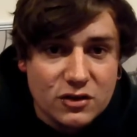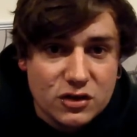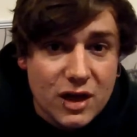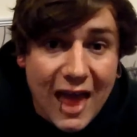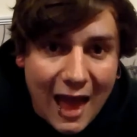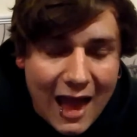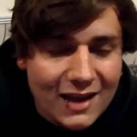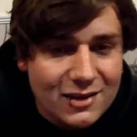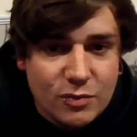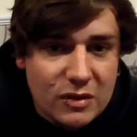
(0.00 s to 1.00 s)
Just
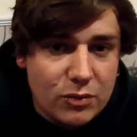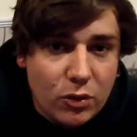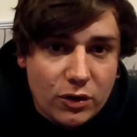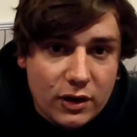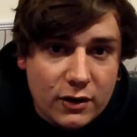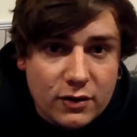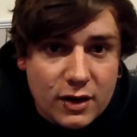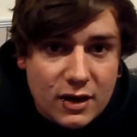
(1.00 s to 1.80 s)
ask people, you know.